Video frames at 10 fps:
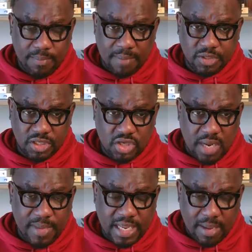but I'm just going to
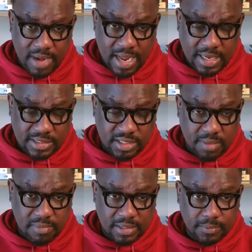make a blanket
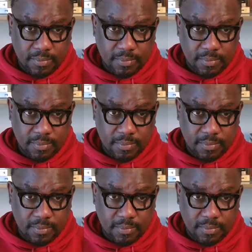statement.